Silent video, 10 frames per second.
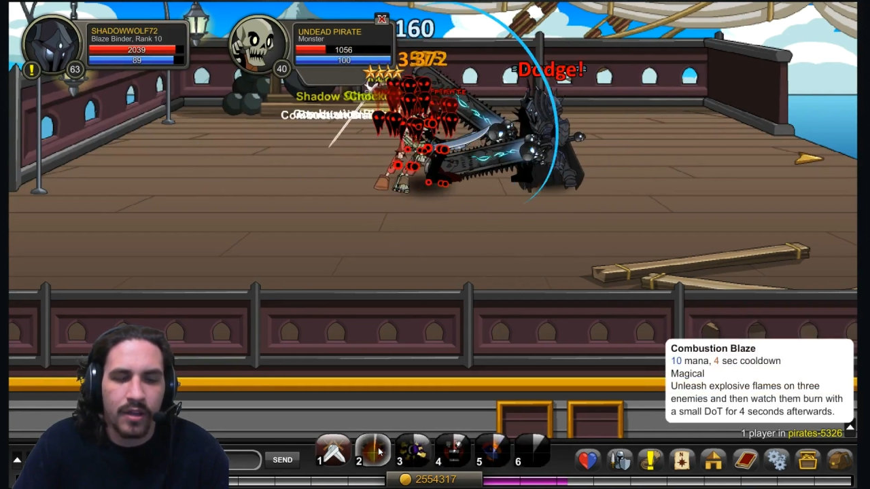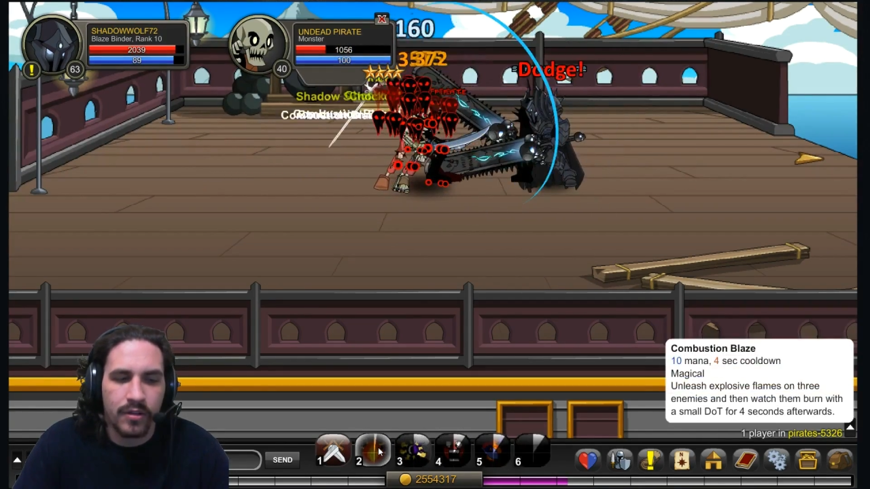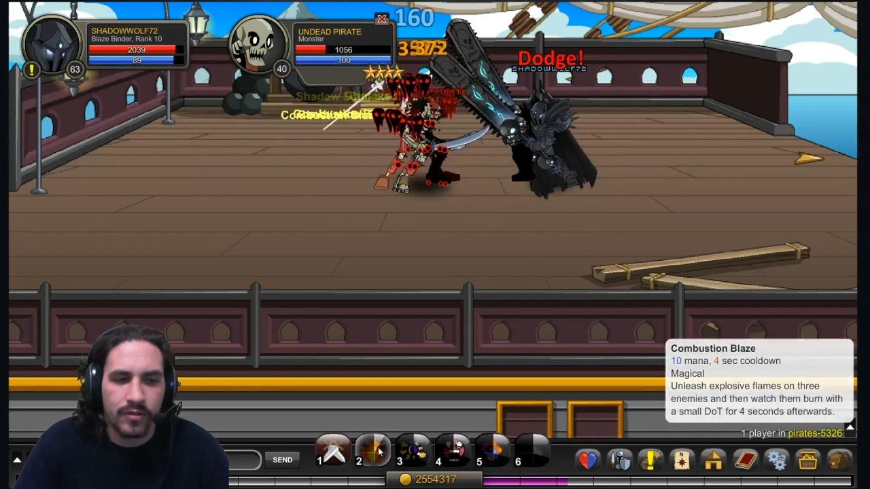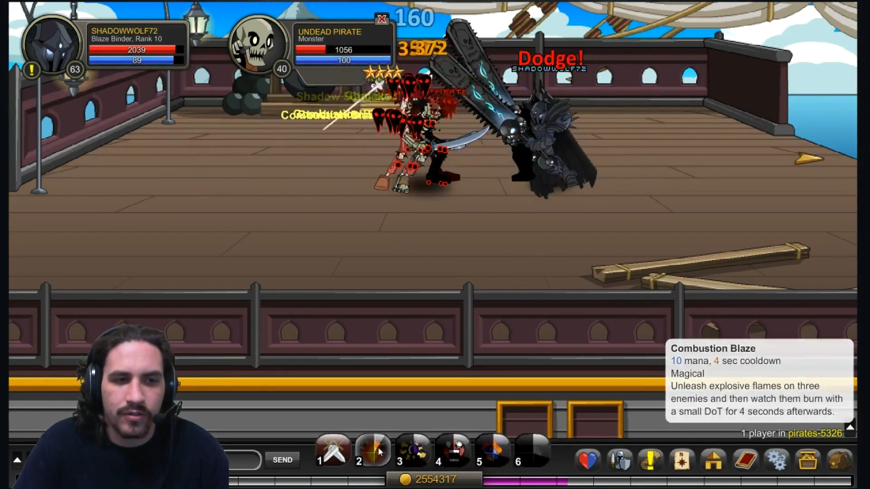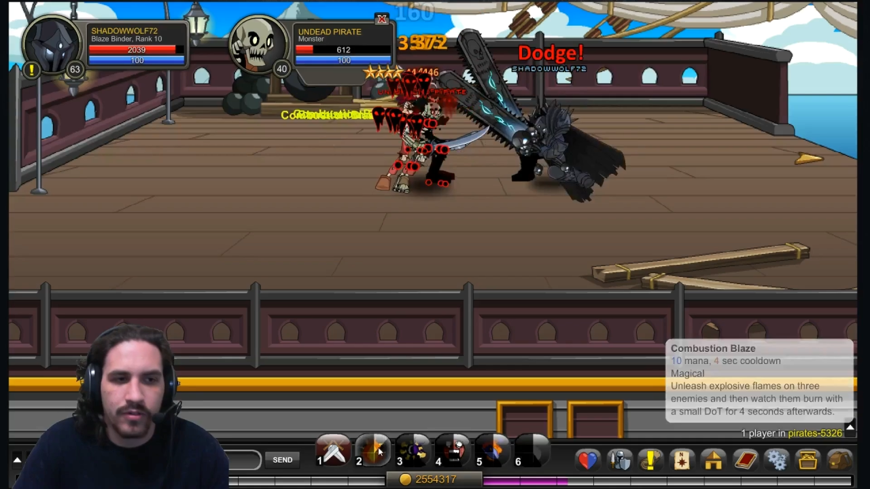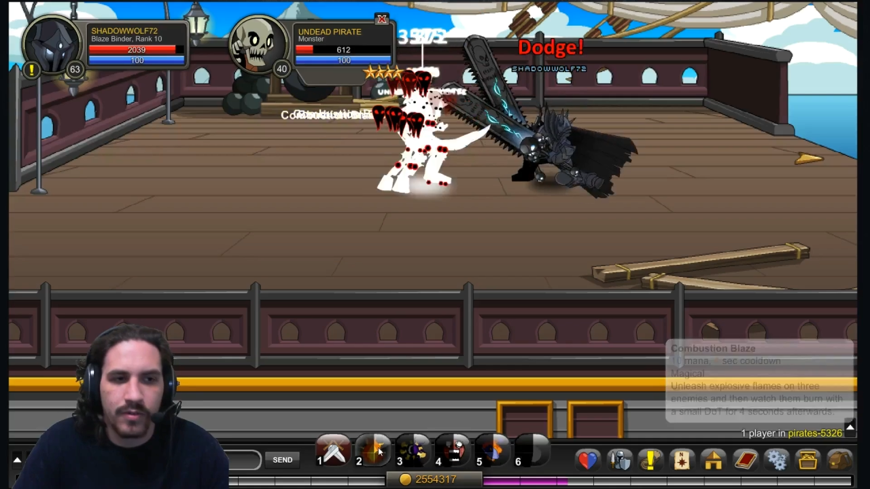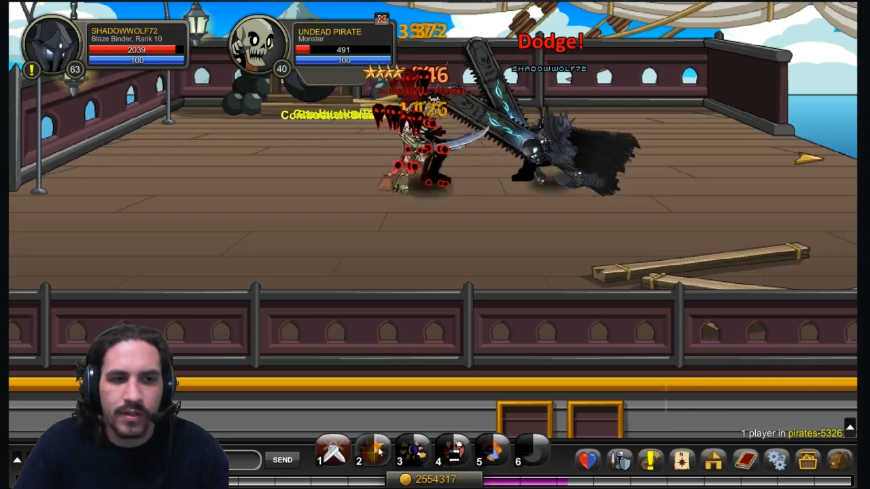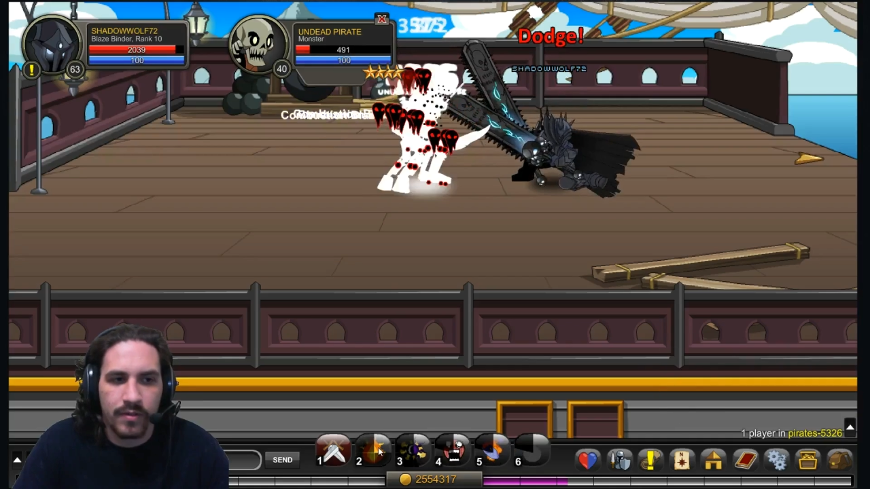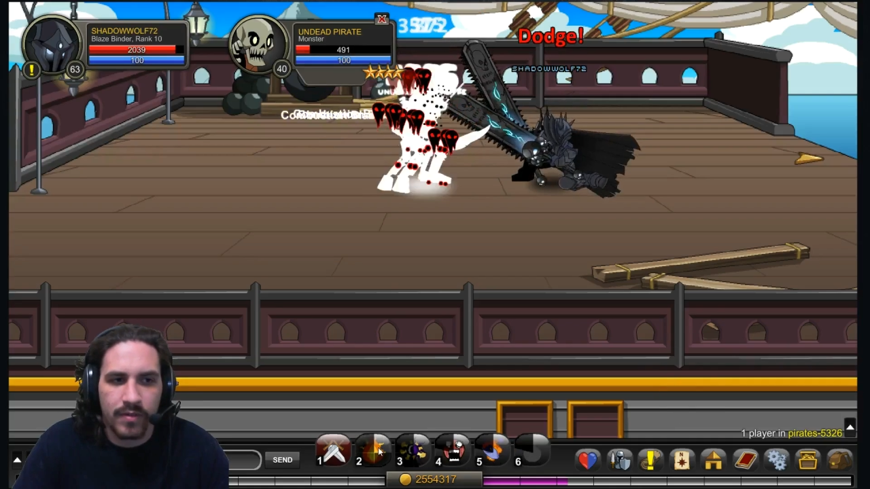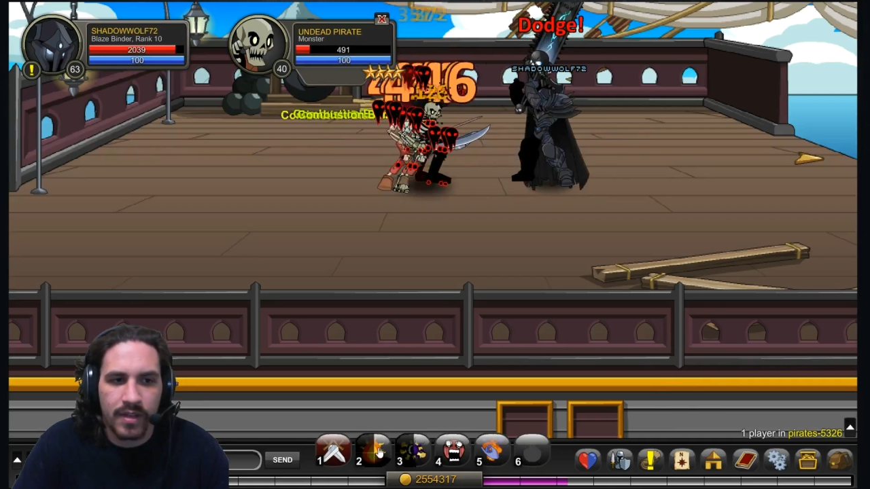your 2 and
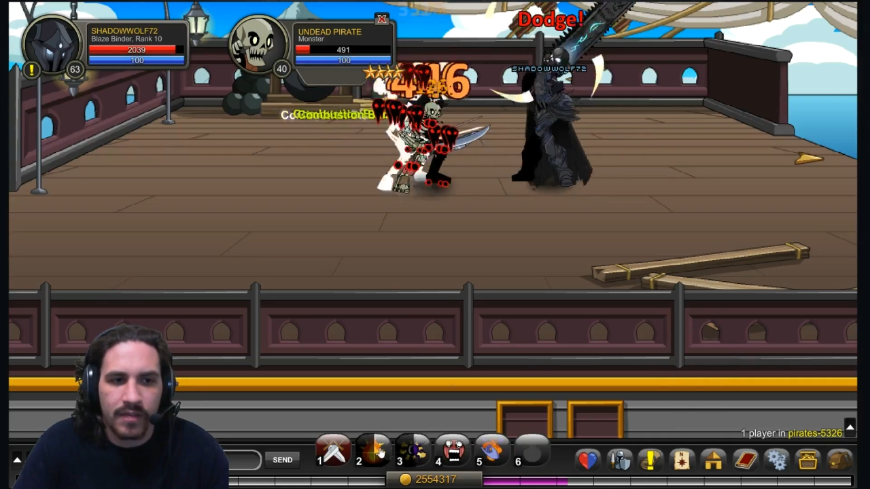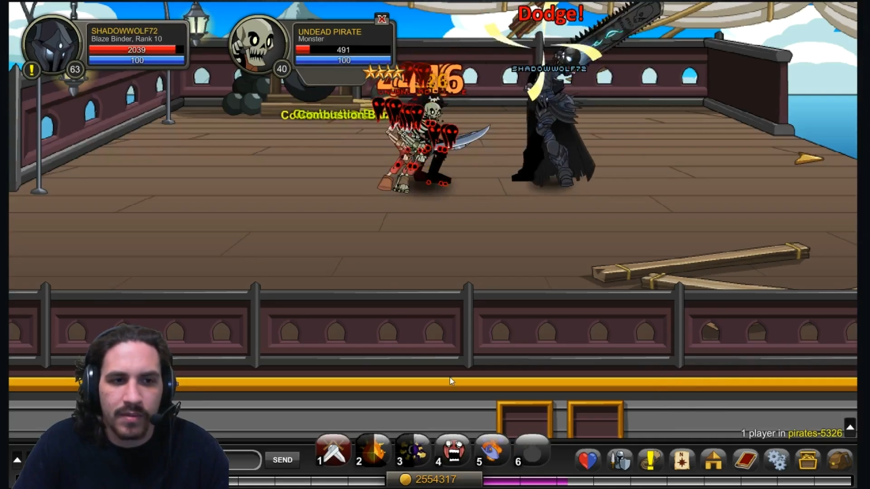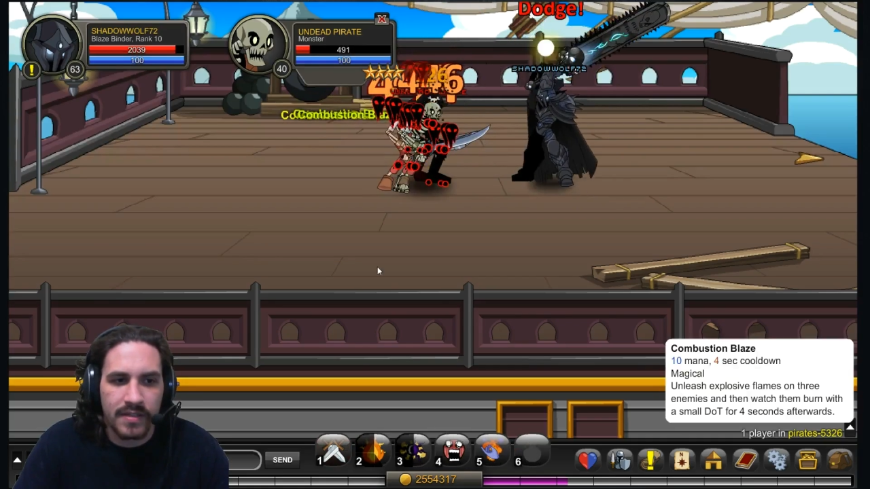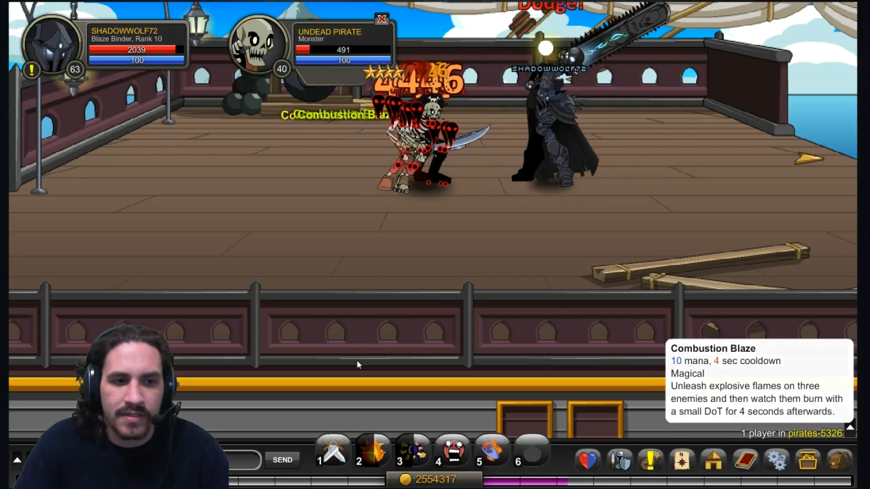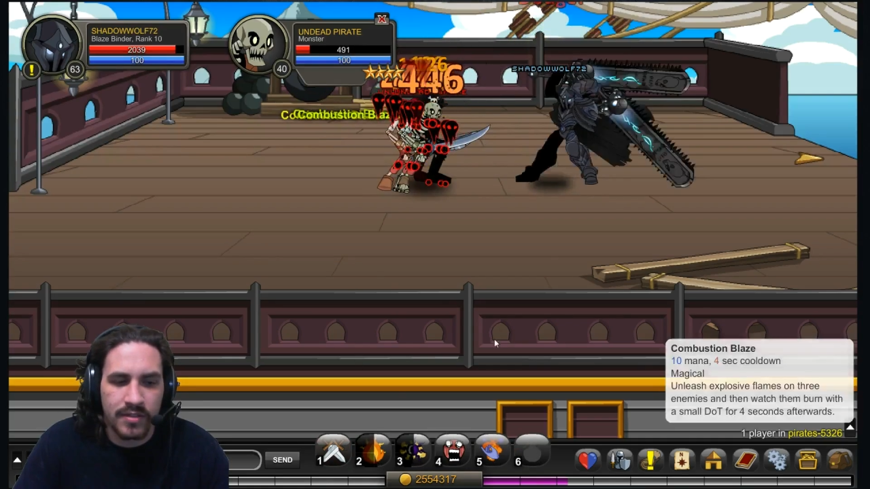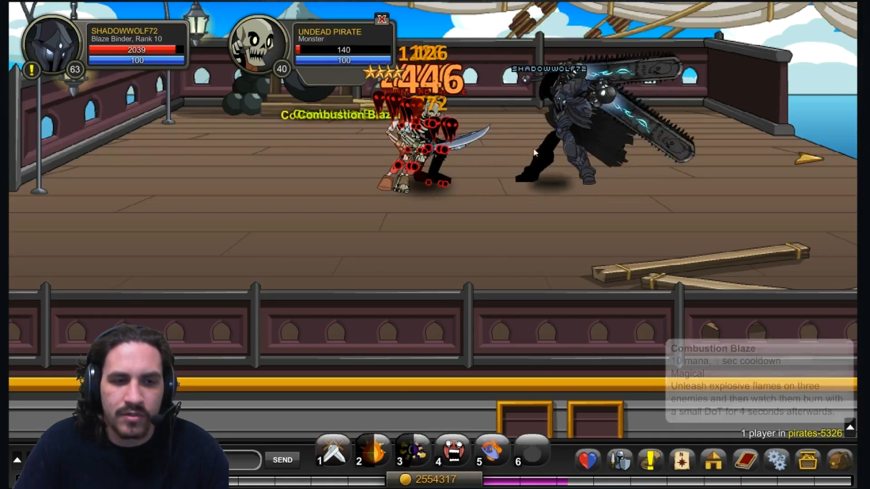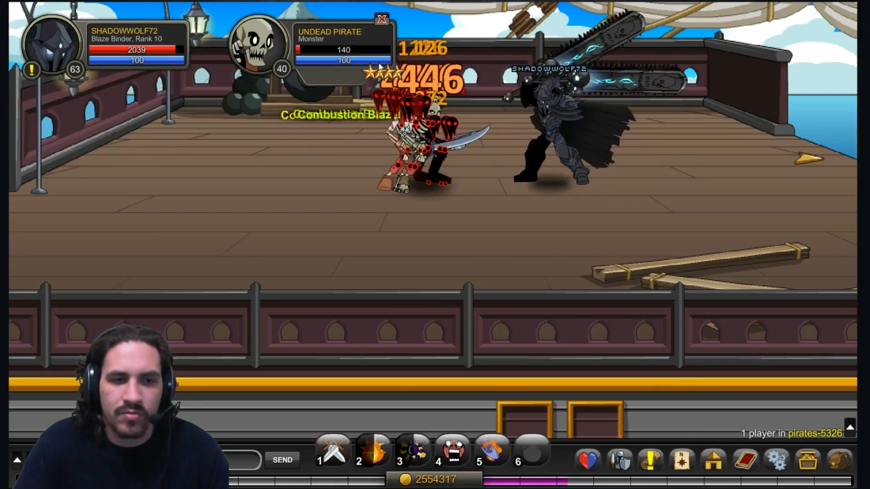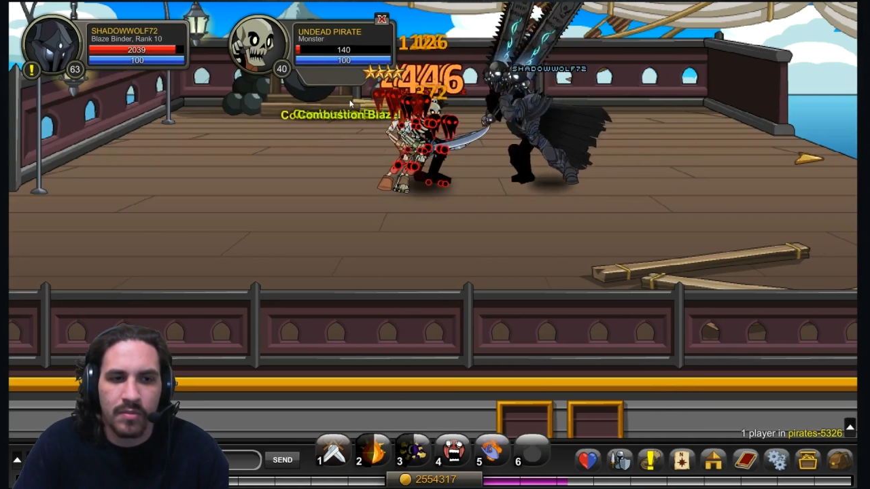3 because this is where